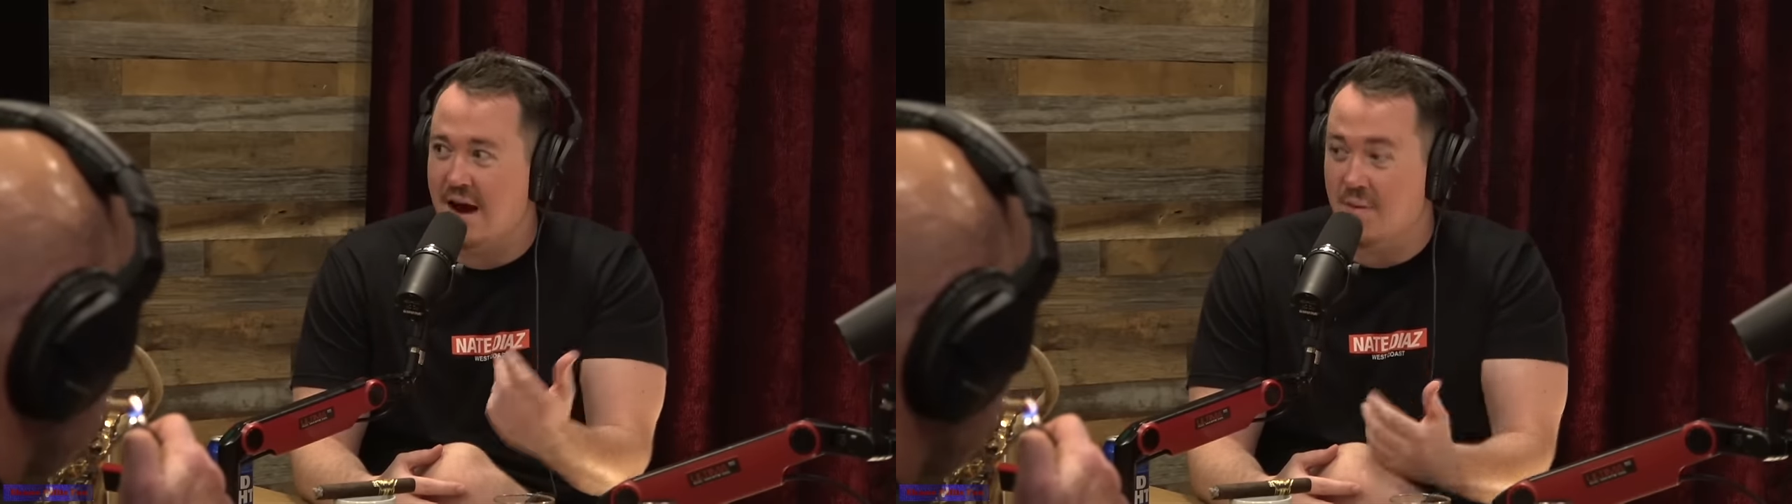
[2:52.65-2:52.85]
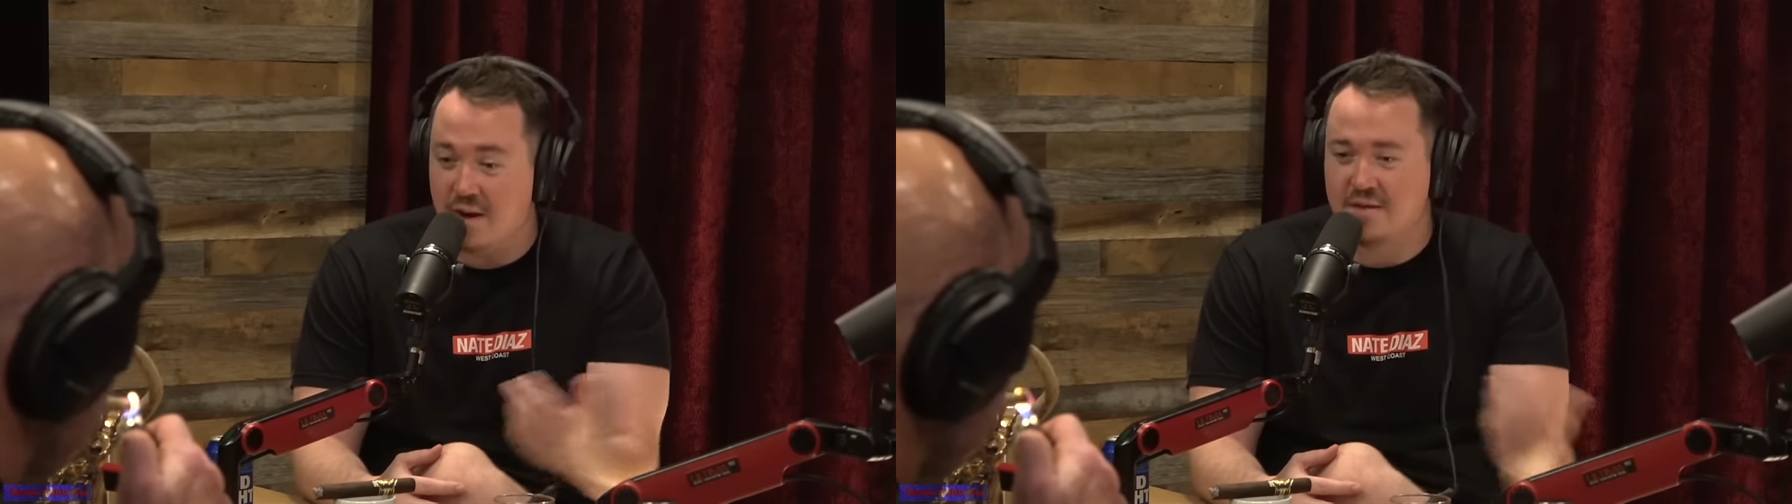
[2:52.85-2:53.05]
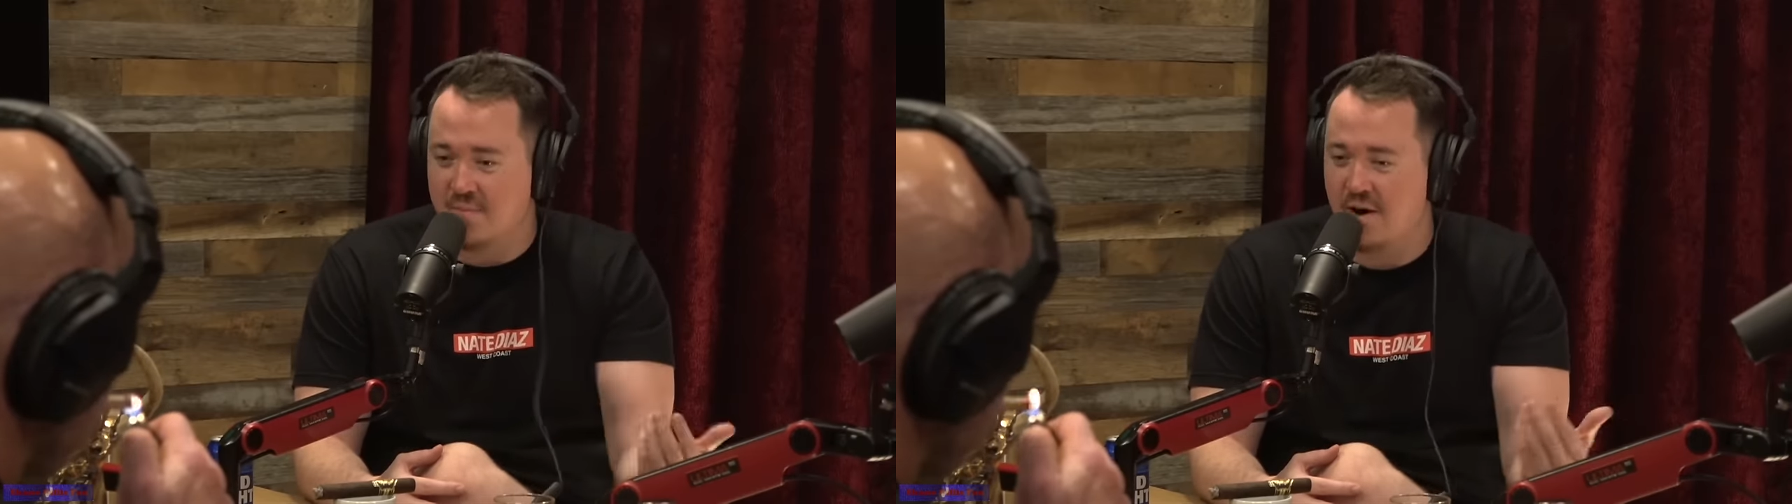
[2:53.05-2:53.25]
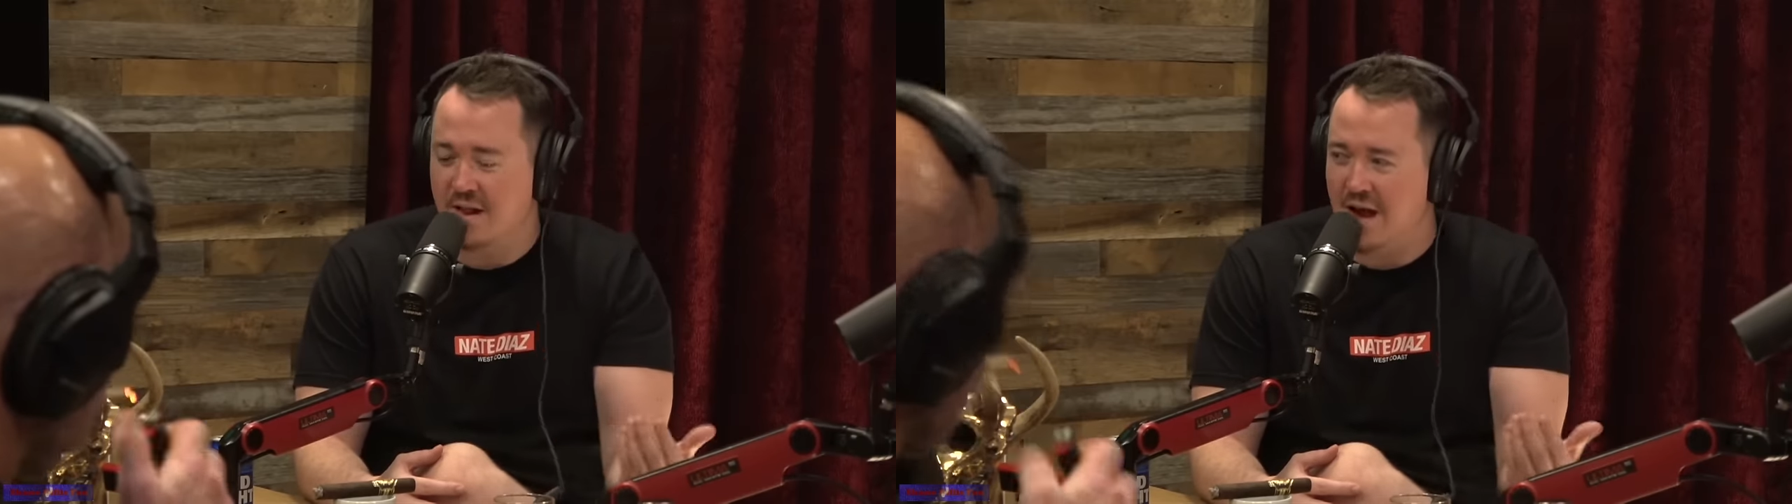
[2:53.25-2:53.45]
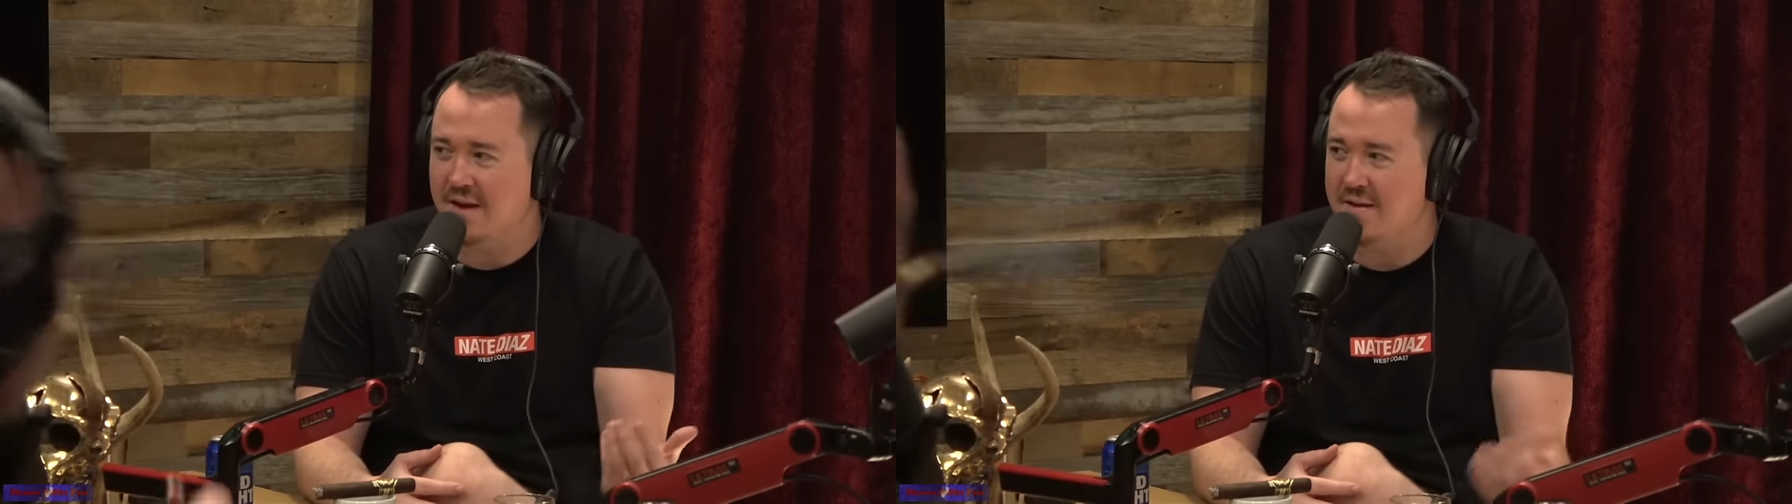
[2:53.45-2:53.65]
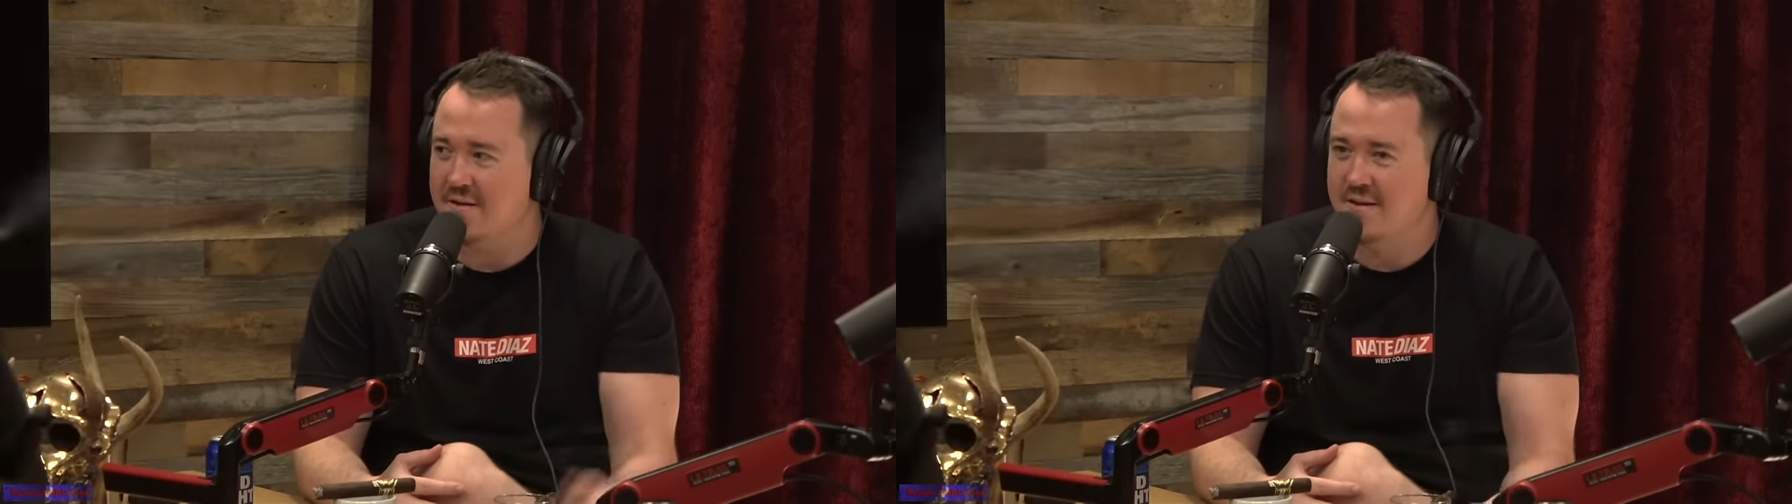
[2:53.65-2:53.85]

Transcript: I went to Mar-a-Lago.